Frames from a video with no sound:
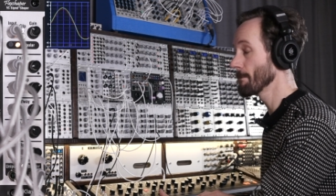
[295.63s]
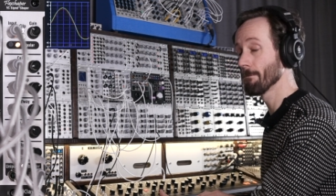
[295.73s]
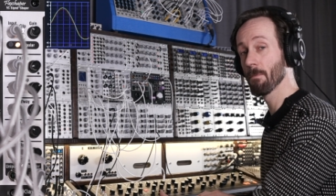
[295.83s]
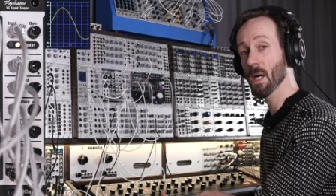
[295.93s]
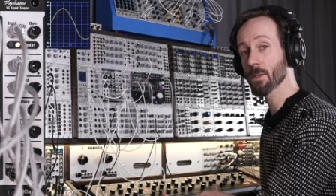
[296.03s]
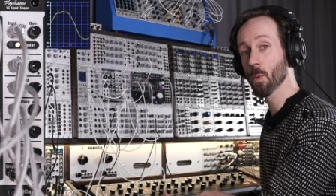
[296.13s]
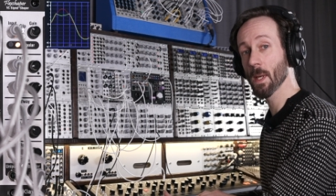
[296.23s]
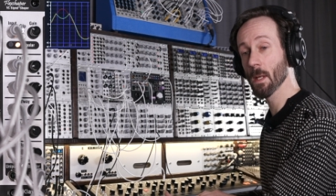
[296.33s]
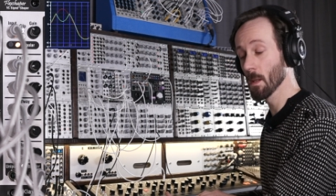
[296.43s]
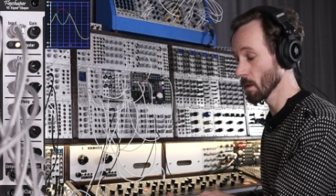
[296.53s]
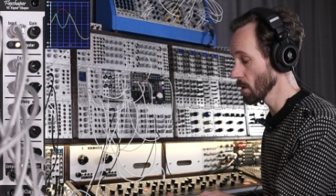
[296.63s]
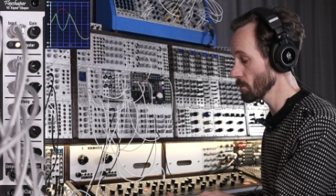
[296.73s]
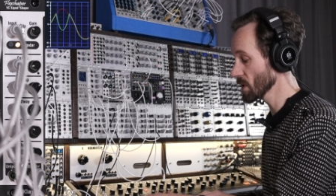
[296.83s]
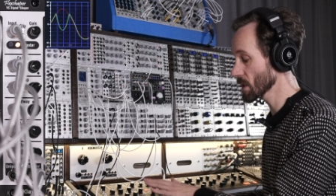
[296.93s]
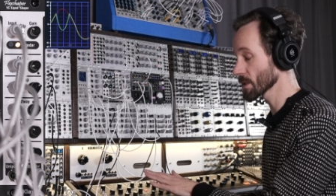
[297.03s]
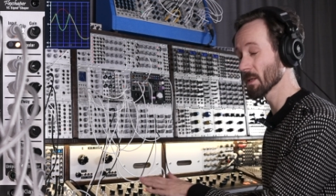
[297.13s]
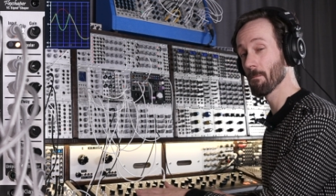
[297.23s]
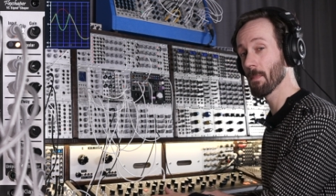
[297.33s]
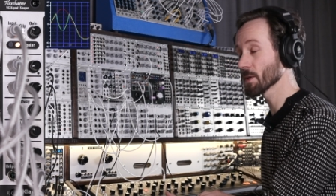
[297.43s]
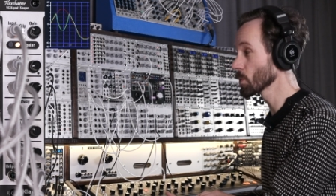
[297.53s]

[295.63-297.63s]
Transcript: mod wheel because the mod